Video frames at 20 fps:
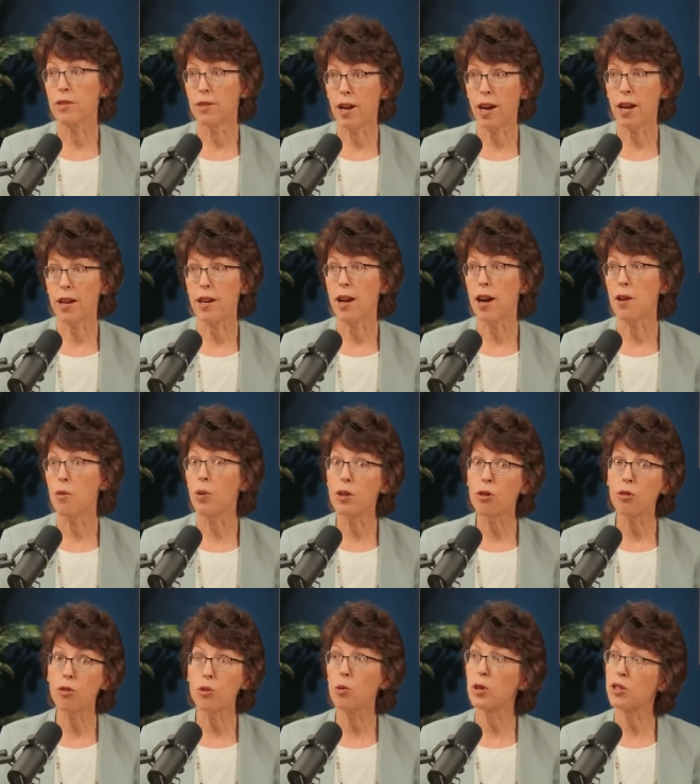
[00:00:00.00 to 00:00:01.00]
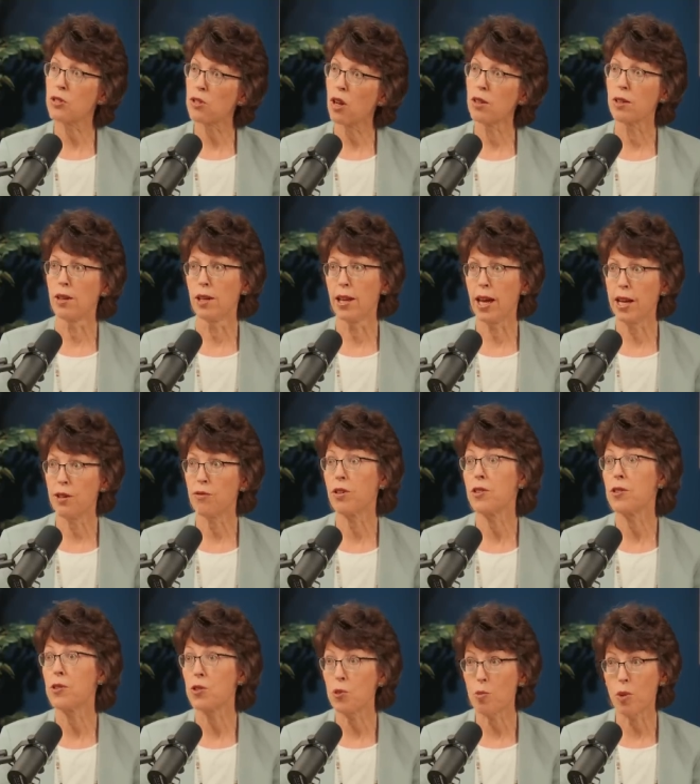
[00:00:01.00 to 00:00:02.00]
I, I, went through what's called a Life in
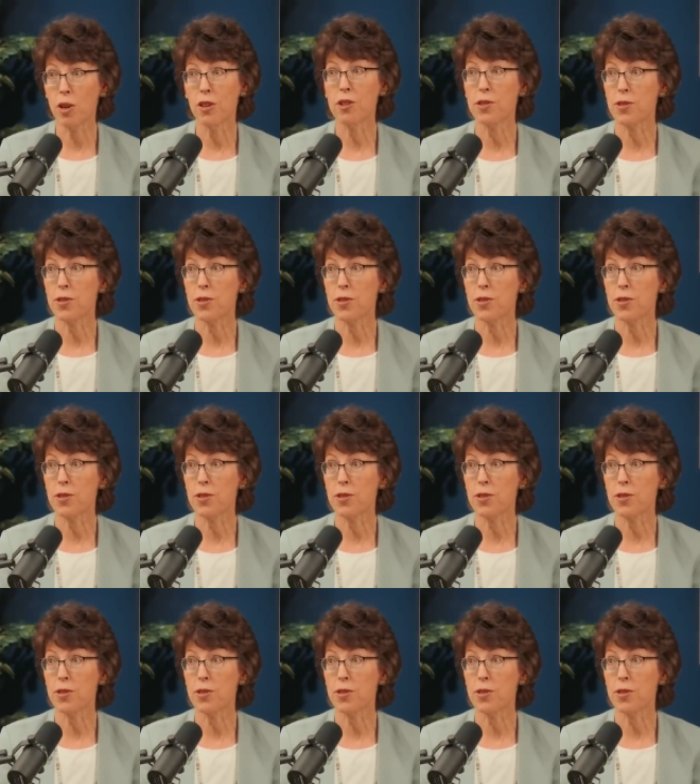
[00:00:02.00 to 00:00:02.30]
the Spirit